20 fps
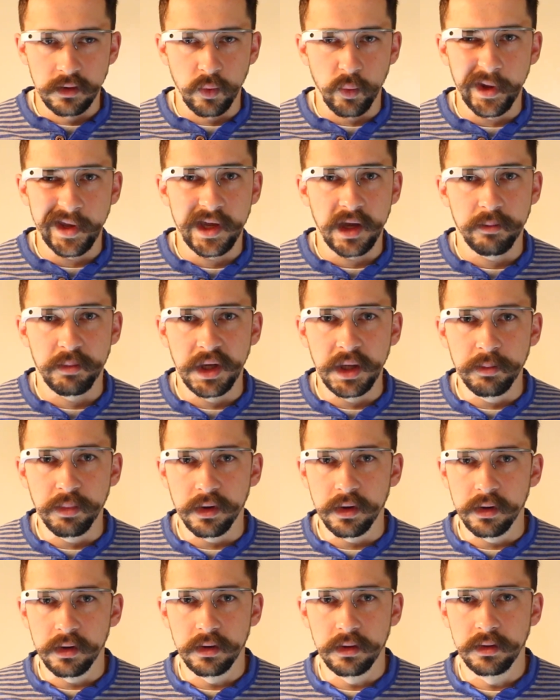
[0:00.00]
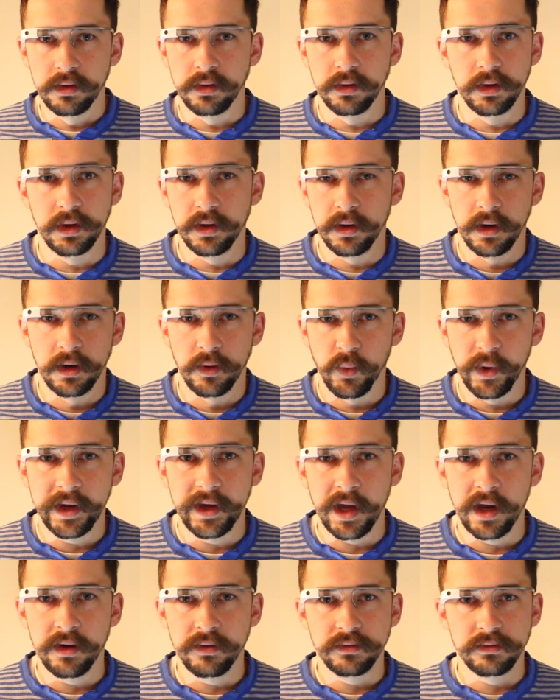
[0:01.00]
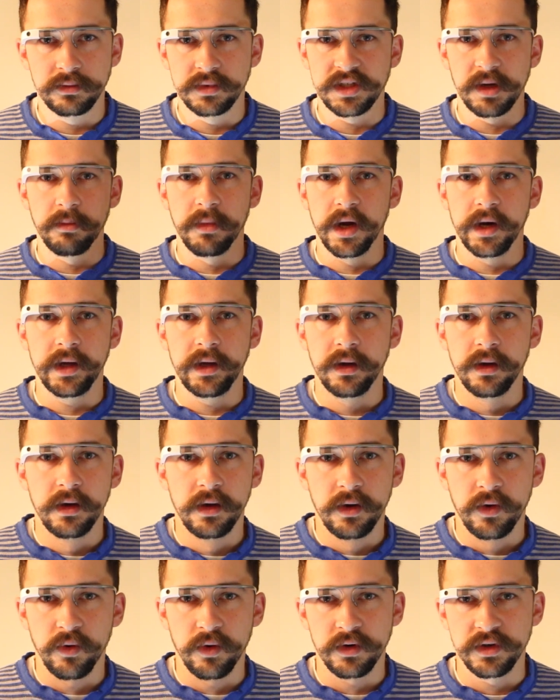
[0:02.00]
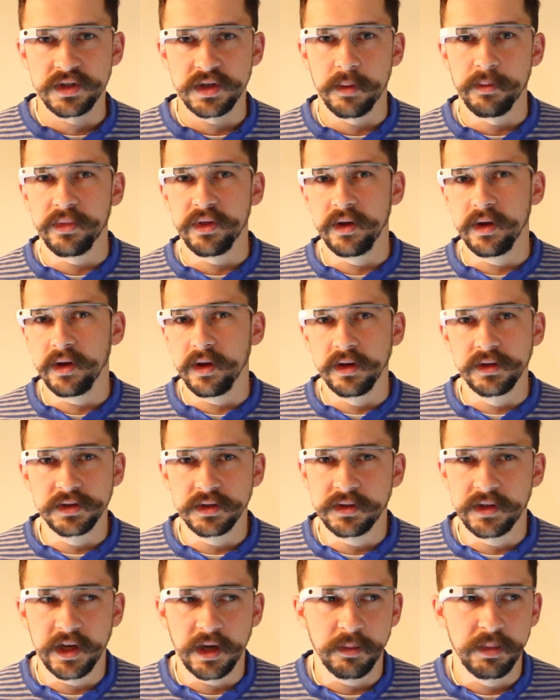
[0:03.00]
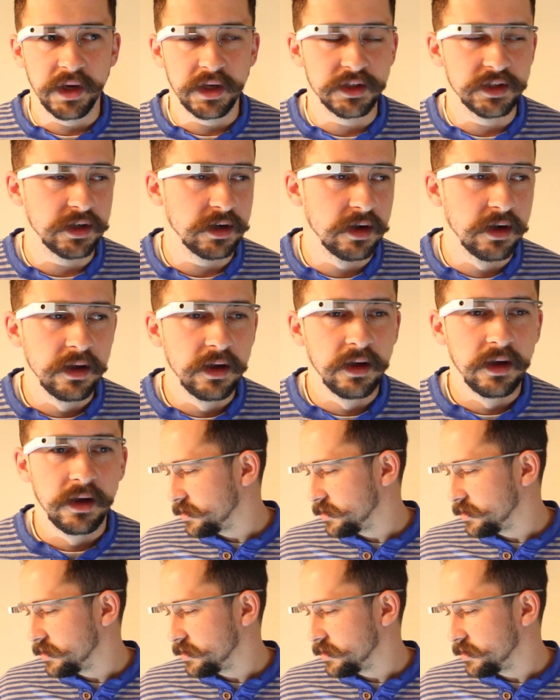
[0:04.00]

wink at people, or wink at somebody or something, and just take a picture.